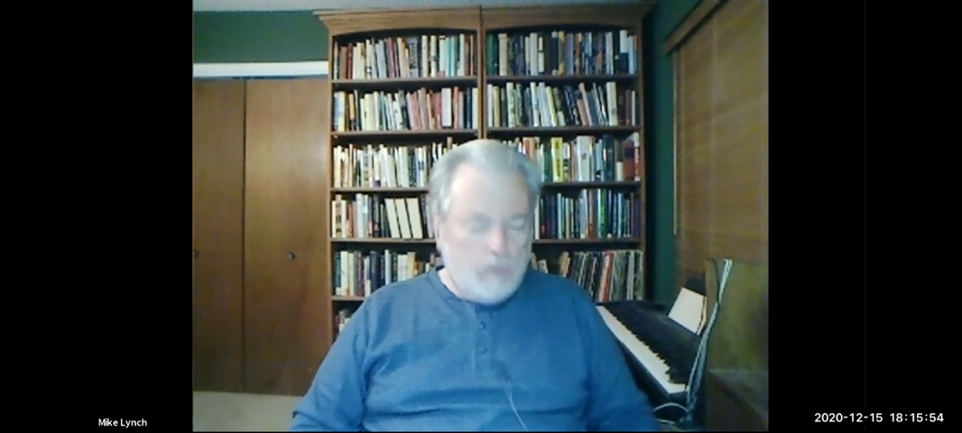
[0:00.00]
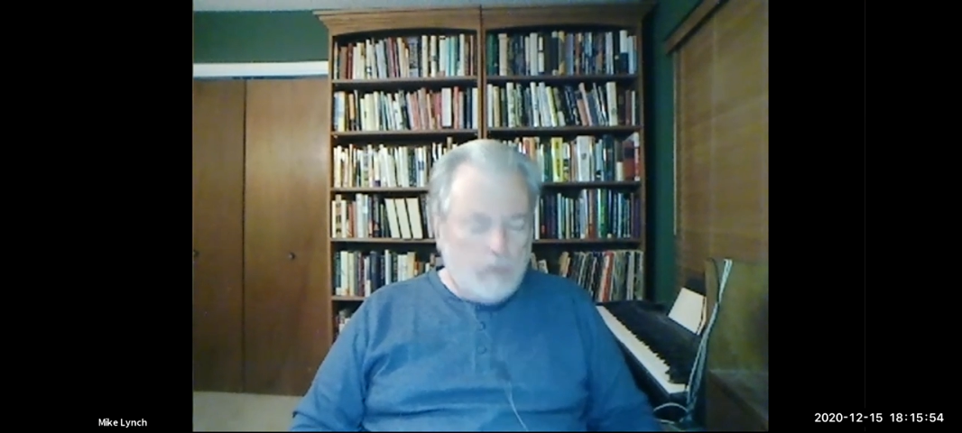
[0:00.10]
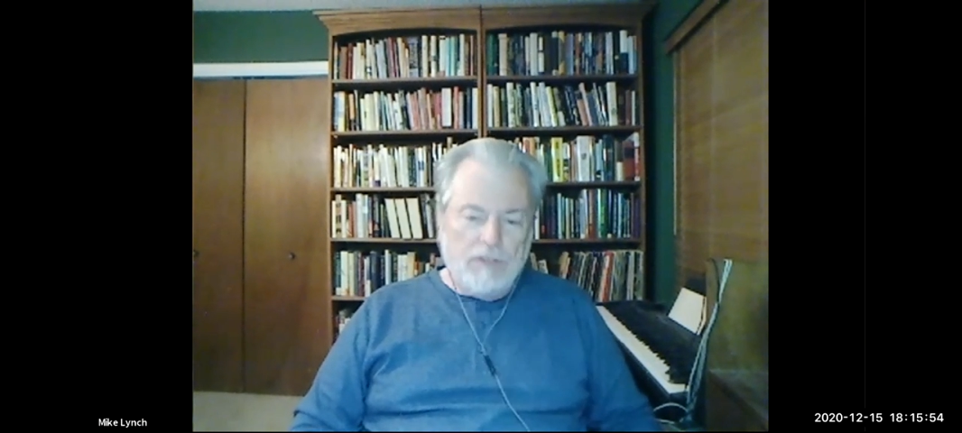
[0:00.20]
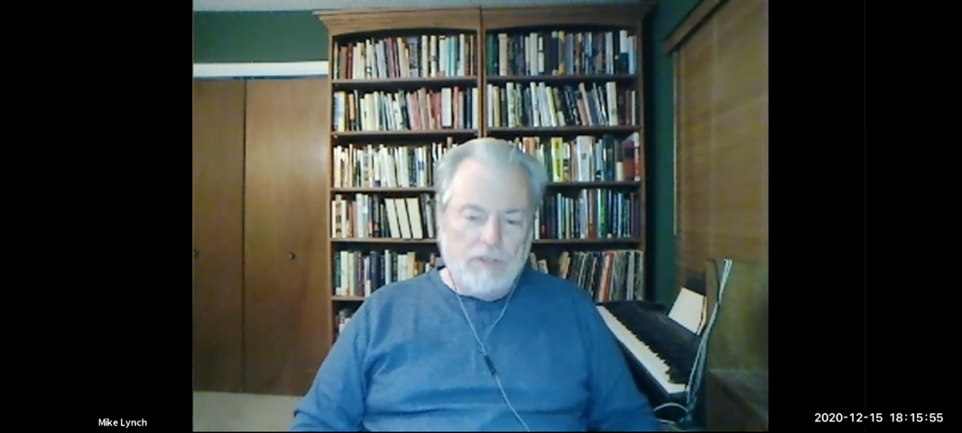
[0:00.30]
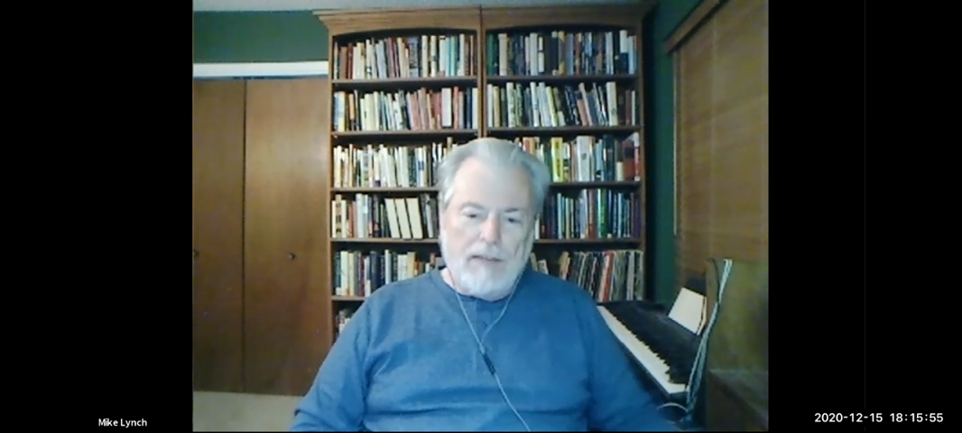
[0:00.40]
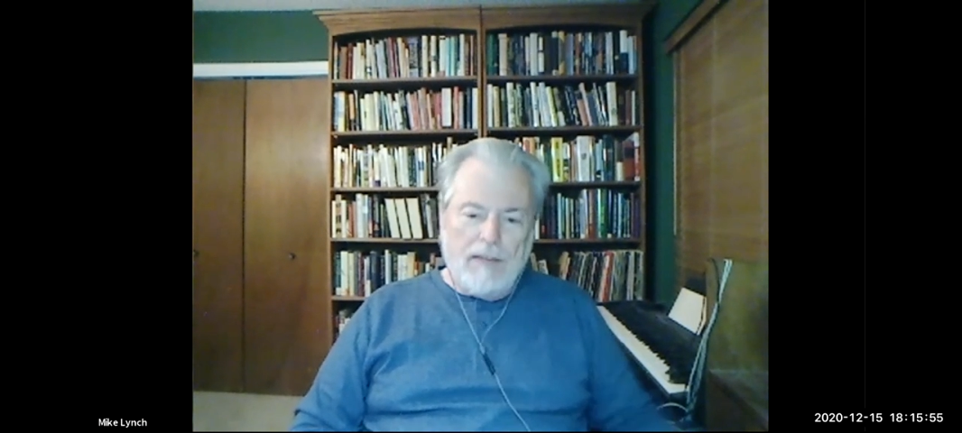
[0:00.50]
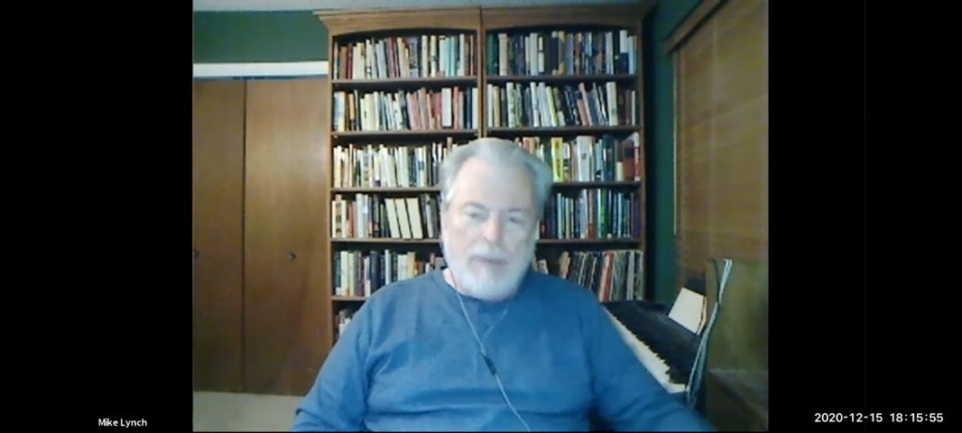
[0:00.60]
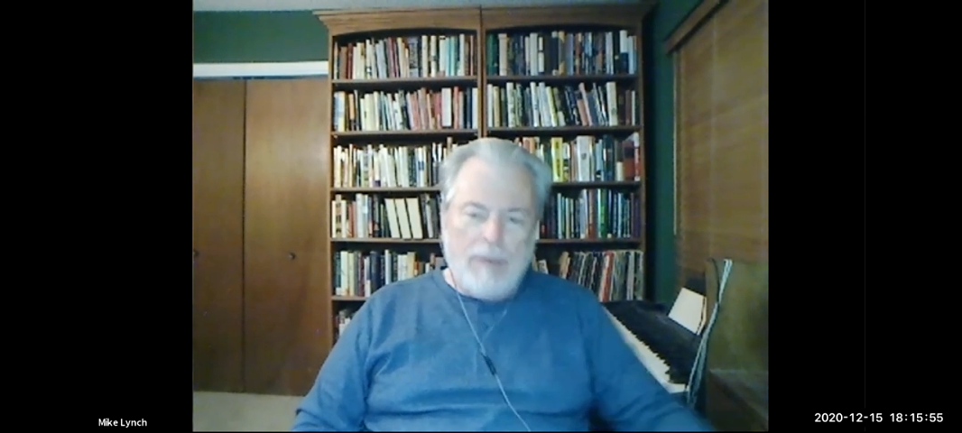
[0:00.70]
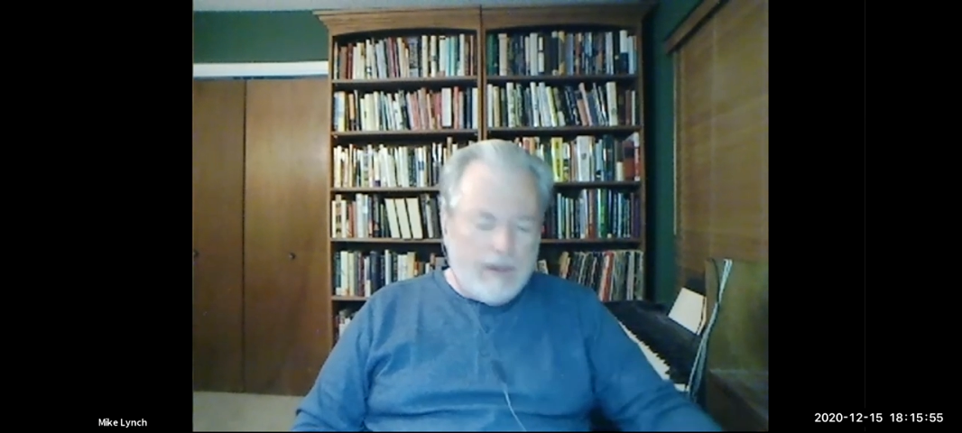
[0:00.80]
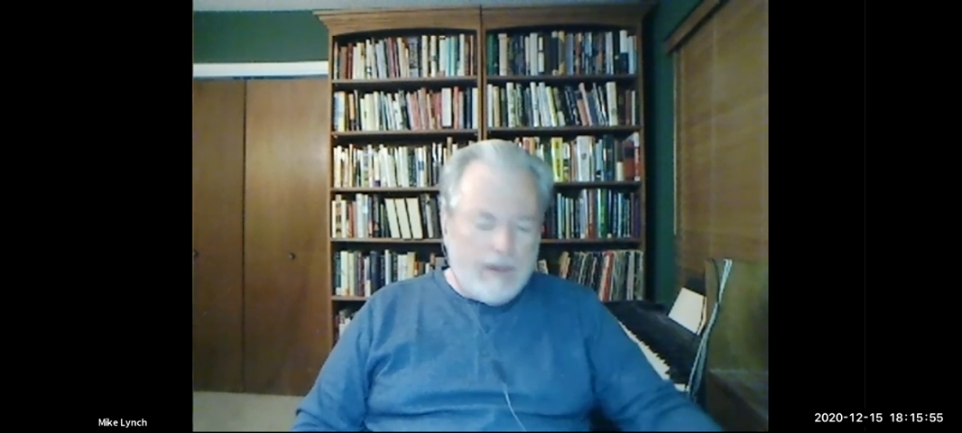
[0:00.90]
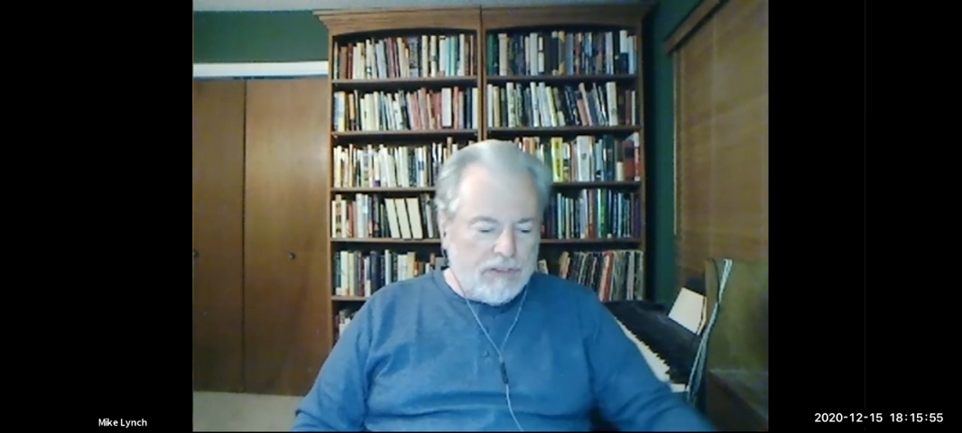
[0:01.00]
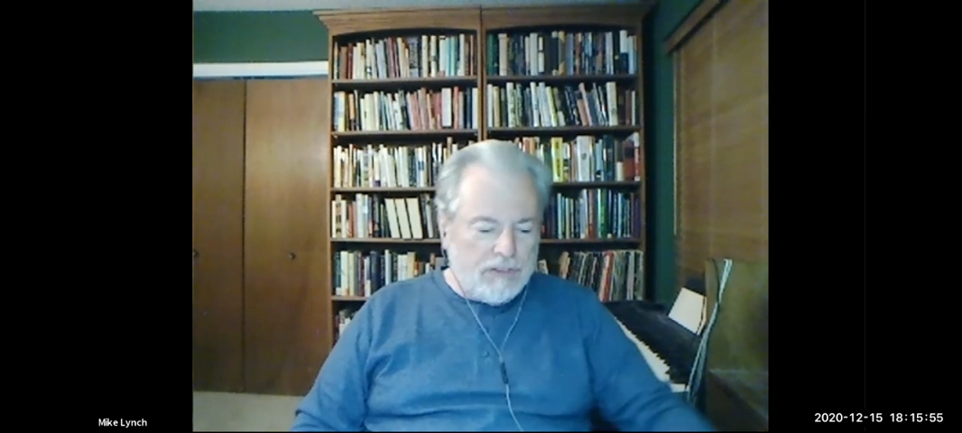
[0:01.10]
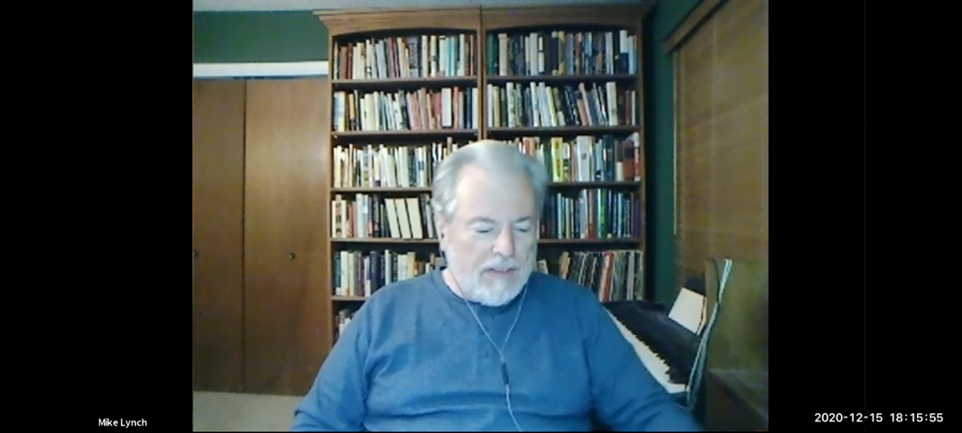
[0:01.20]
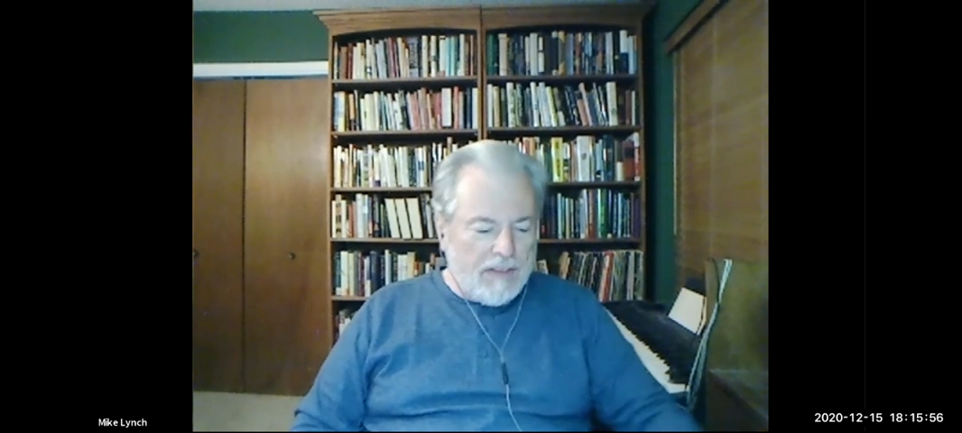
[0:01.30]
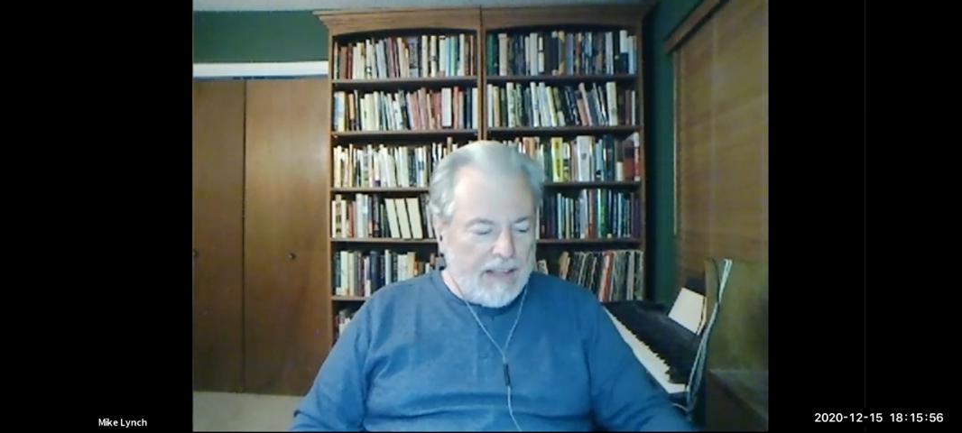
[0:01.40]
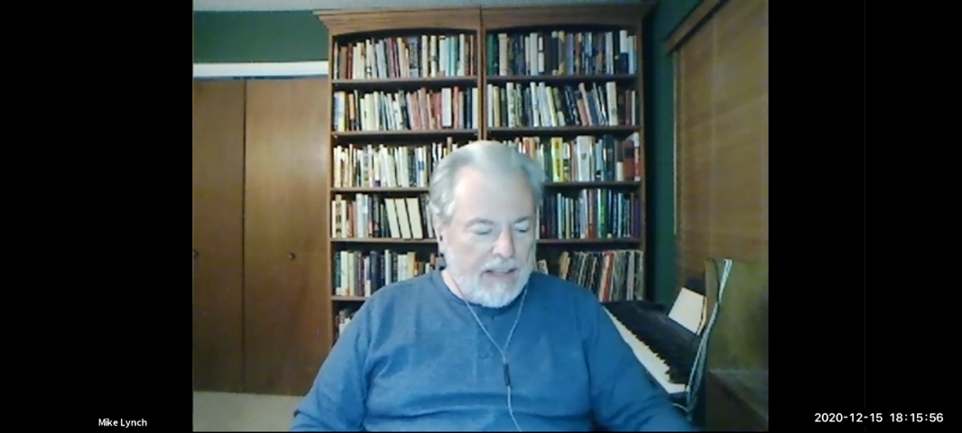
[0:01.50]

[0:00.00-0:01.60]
or vampires or something,